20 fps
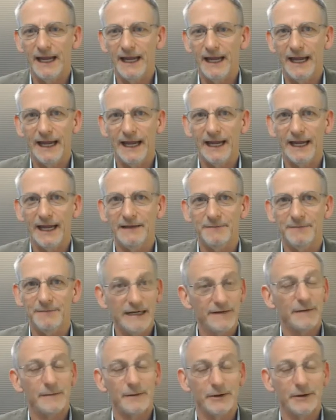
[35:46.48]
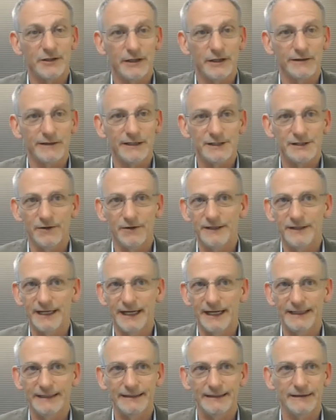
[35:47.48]
many of them are curious,
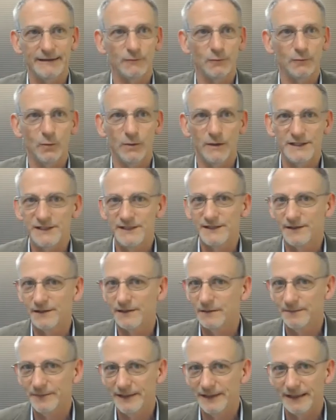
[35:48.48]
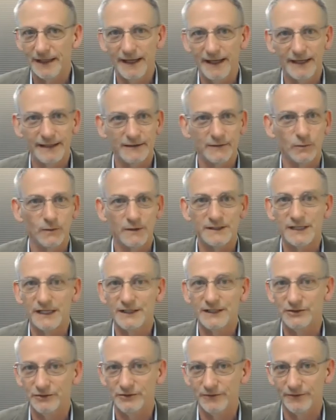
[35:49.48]
okay, what's this going to be like once I
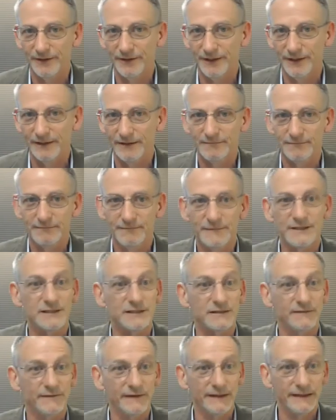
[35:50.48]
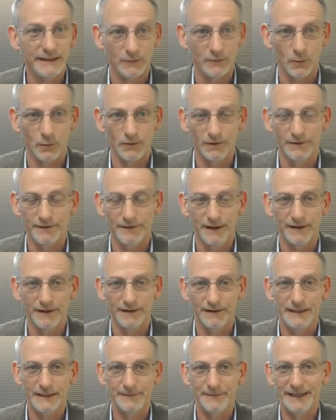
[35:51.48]
join the civilian world?
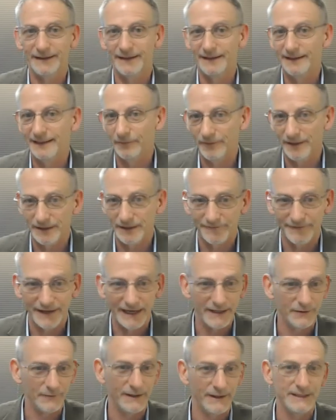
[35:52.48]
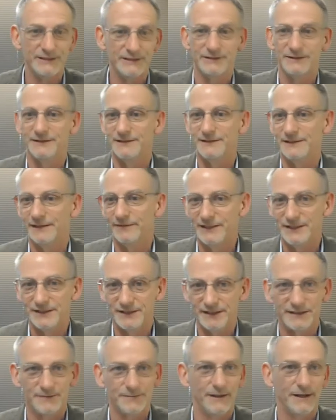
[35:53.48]
Am I going to get written evaluations every
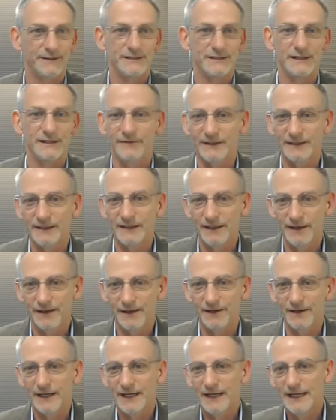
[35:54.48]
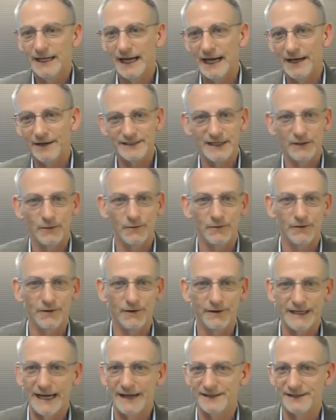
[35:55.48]
6 months, every year? How does that work?
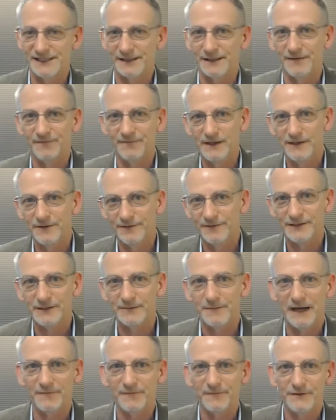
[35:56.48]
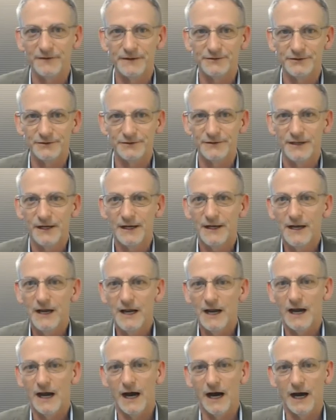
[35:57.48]
How's that going to figure into my future?
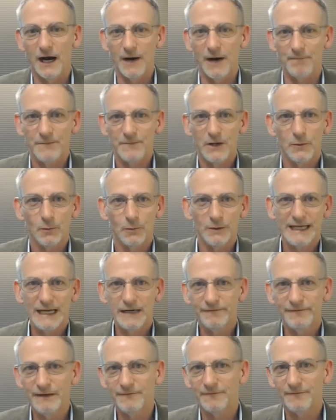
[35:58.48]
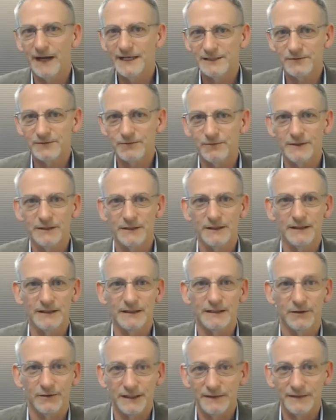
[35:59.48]
What kind of advice,
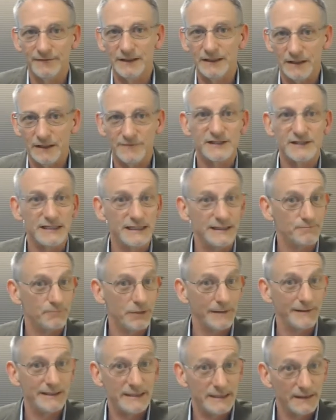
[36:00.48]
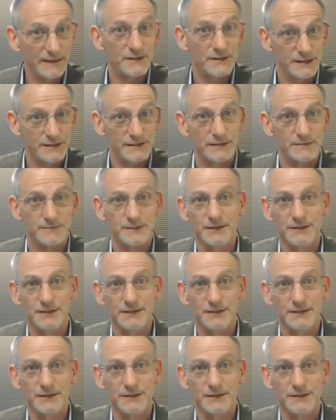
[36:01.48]
given that you've seen probably different systems at your